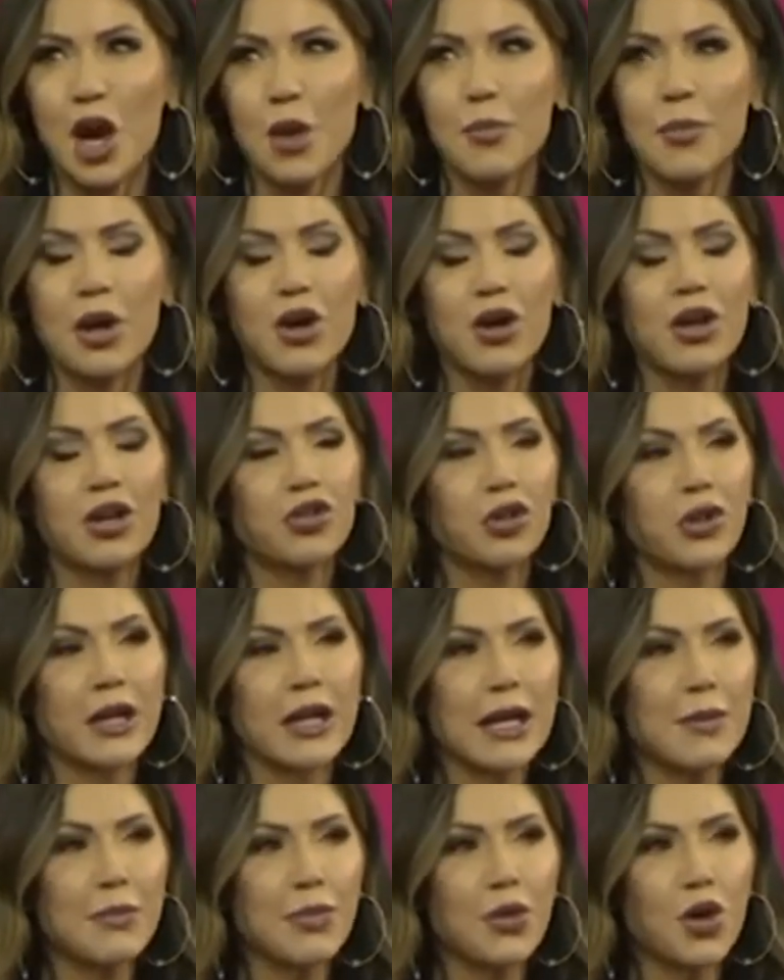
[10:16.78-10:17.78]
A barrier to
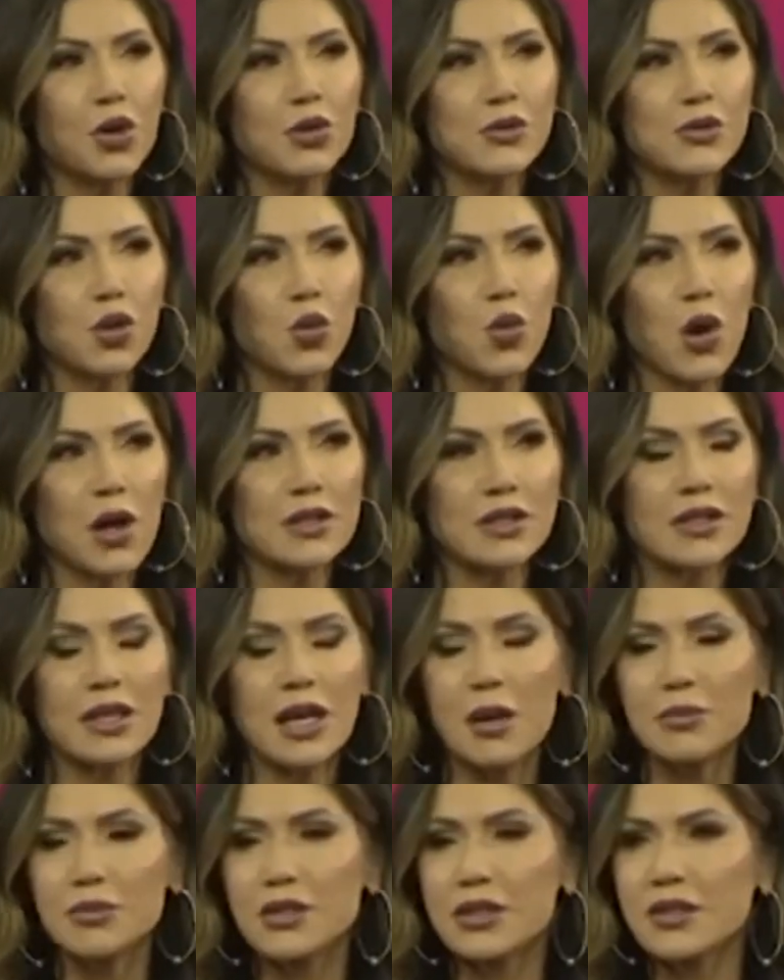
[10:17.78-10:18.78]
keep those who want to
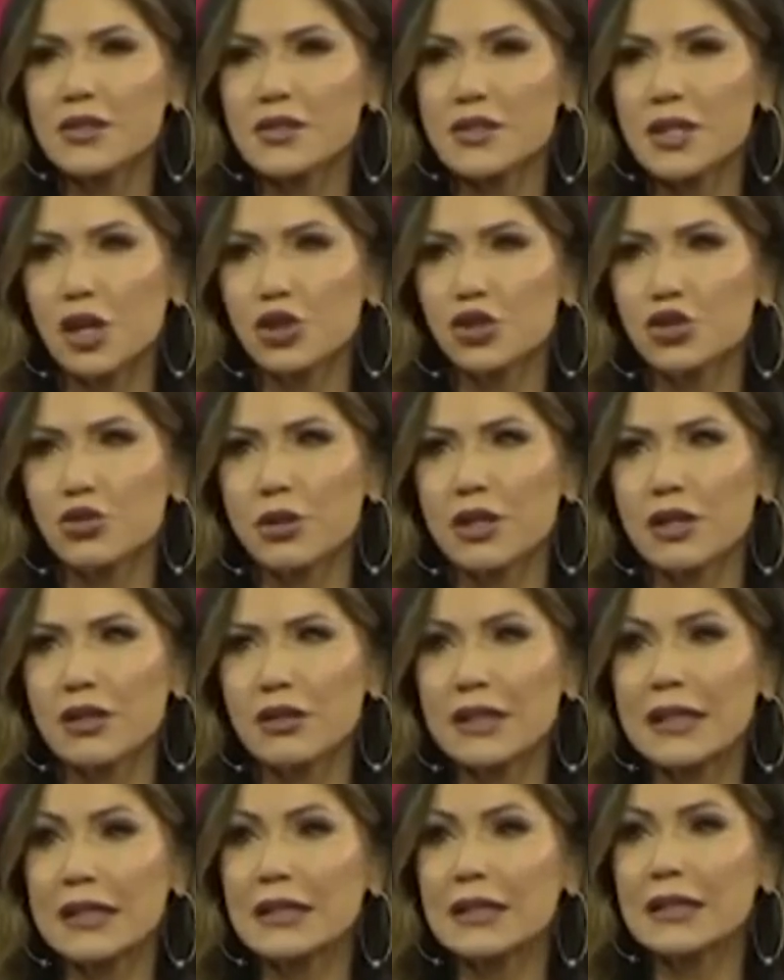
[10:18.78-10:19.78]
come to this country
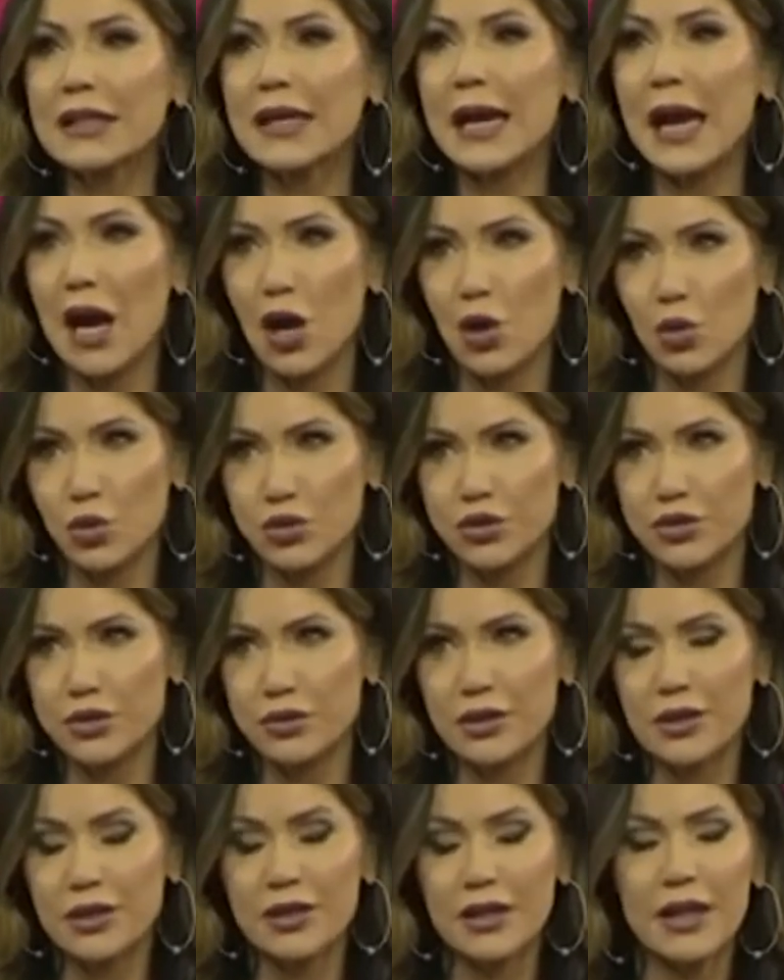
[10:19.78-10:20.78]
illegally out
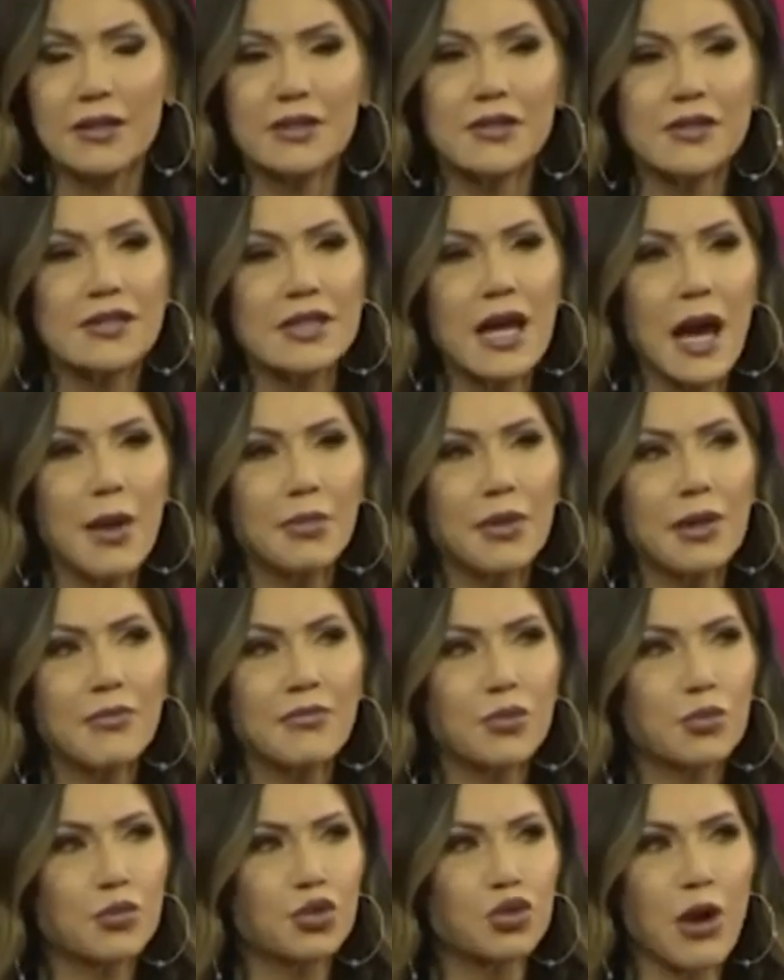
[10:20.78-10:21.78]
and to stop
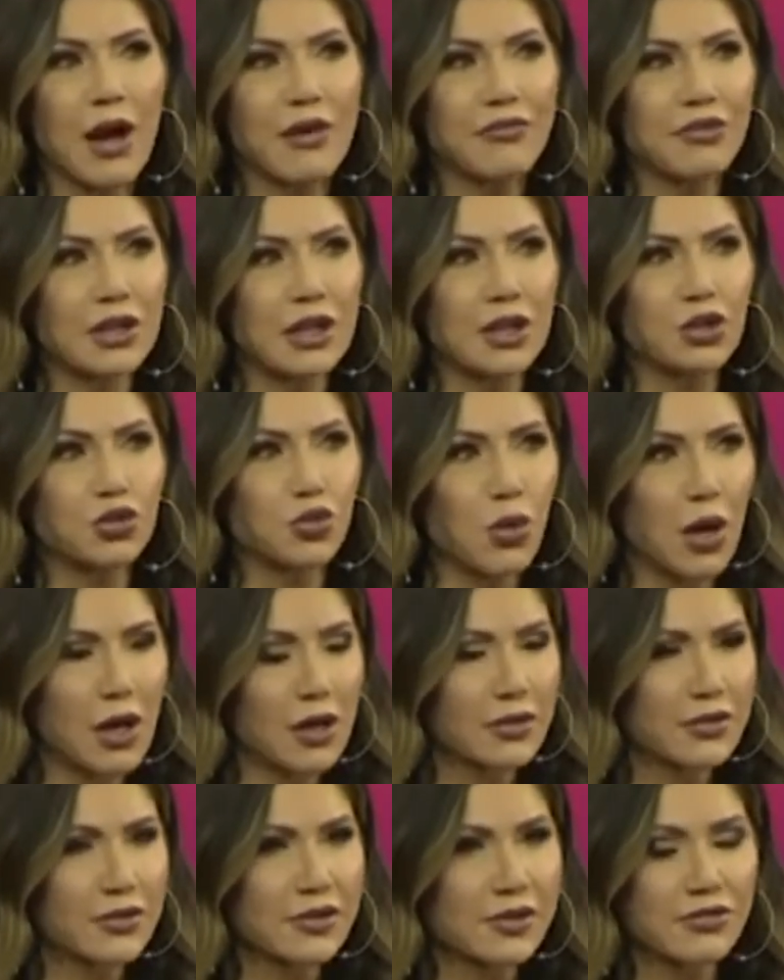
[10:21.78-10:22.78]
them from trafficking
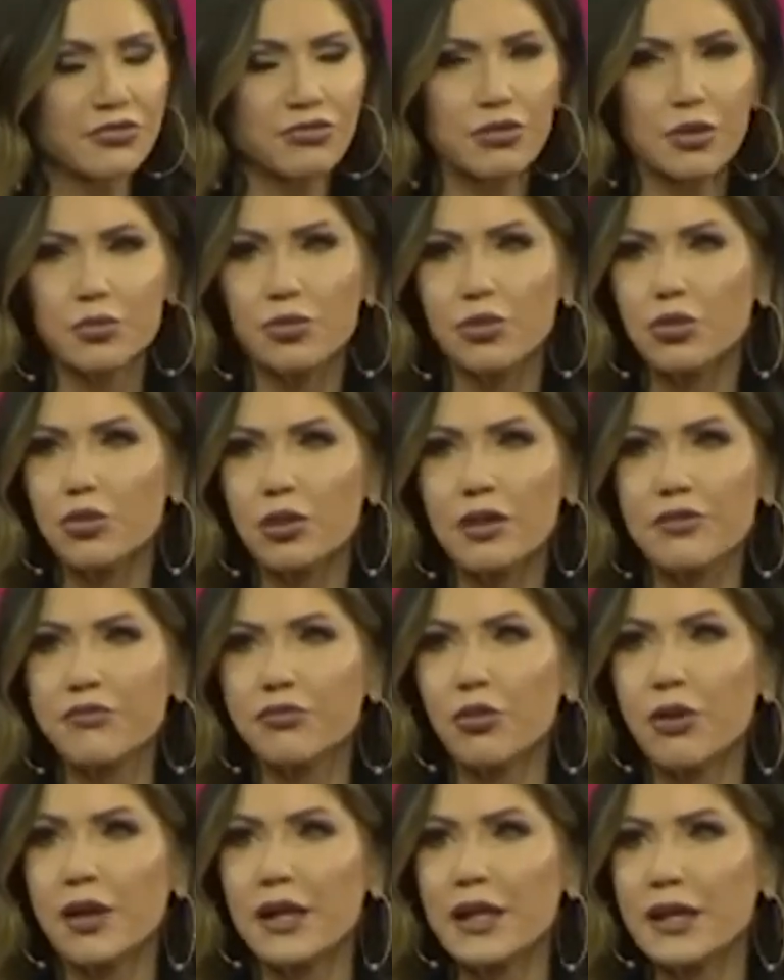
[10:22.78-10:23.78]
drugs, from
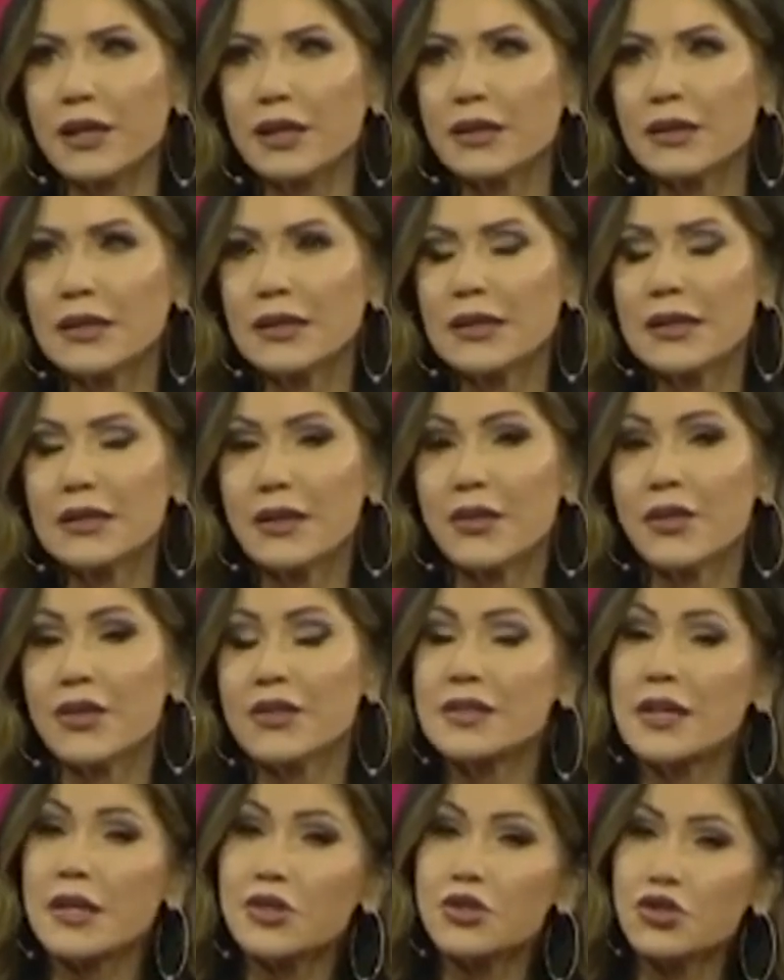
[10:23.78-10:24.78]
proliferating
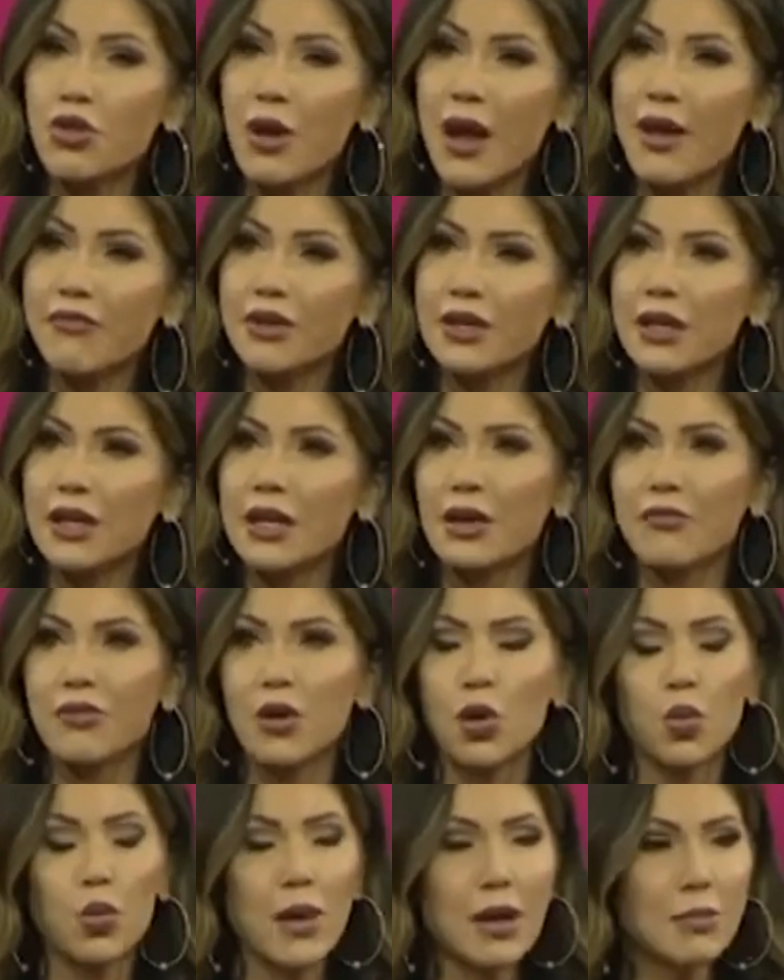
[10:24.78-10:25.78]
the sex trafficking of
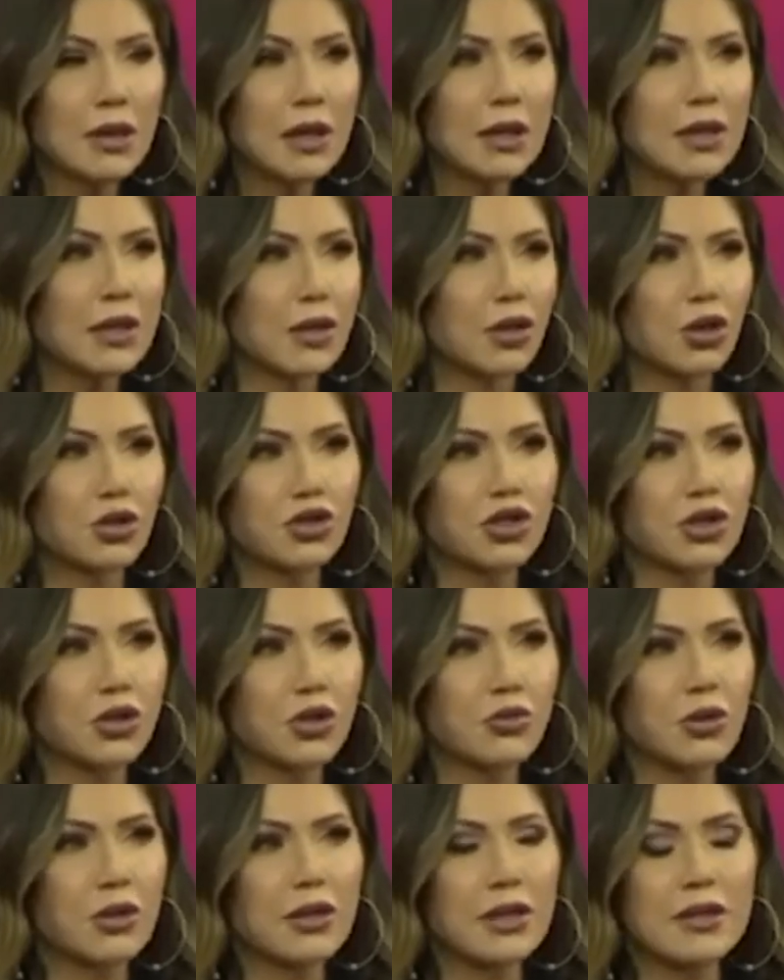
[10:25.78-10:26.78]
our women and our
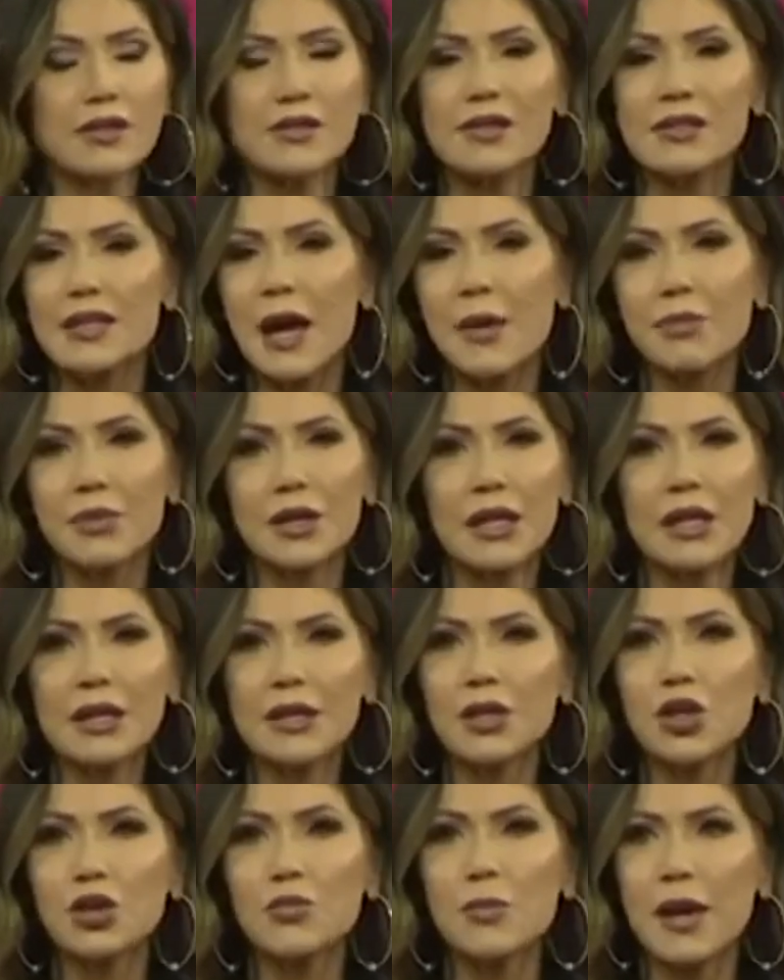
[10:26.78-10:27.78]
children, and to stop the
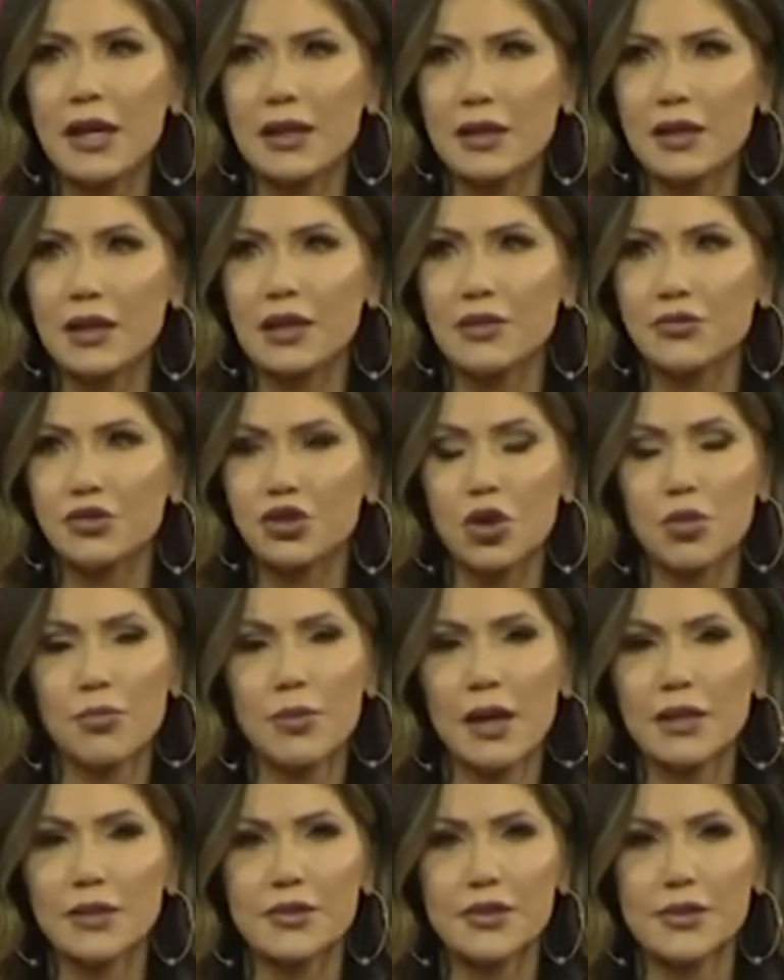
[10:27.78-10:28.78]
inhumanity of Joe
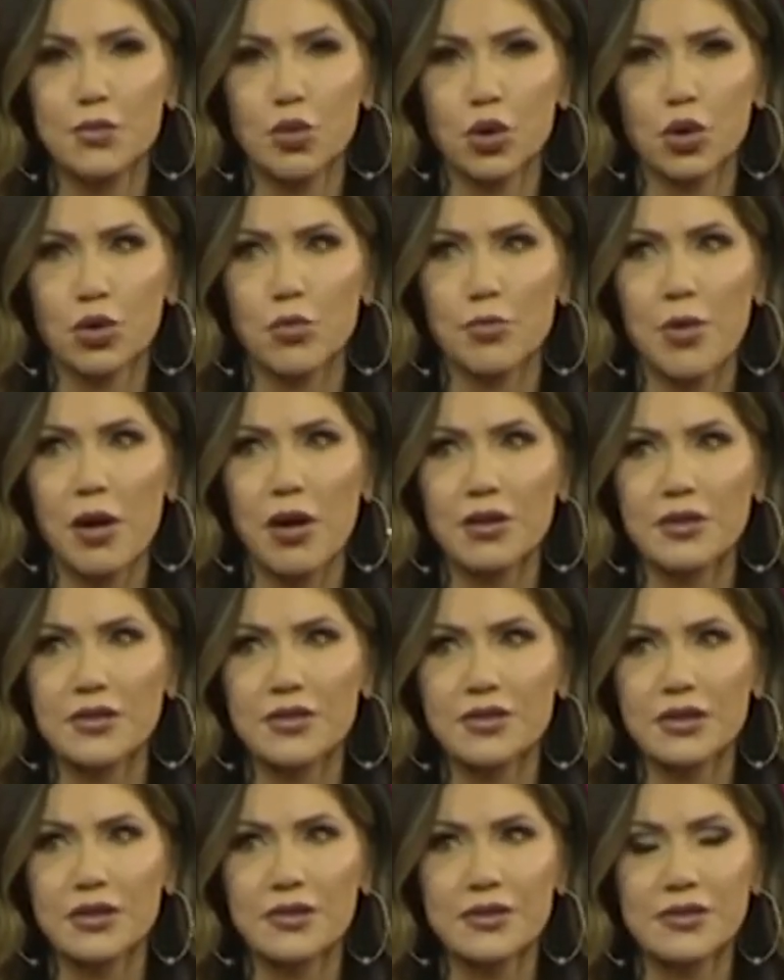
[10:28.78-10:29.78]
Biden's border
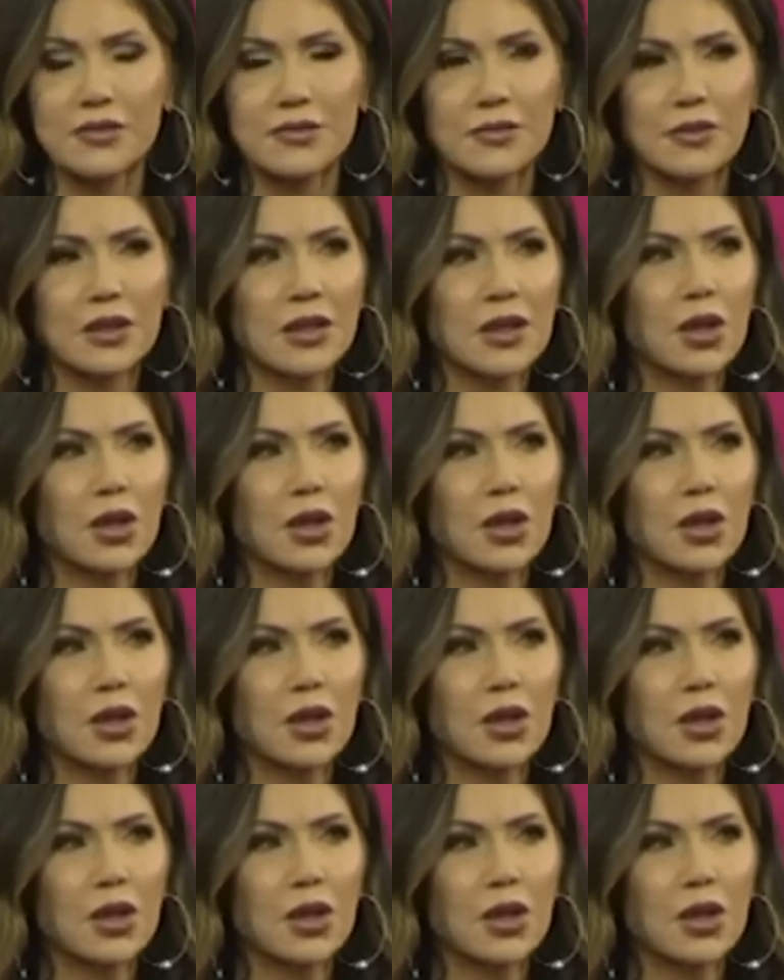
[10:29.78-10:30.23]
policies.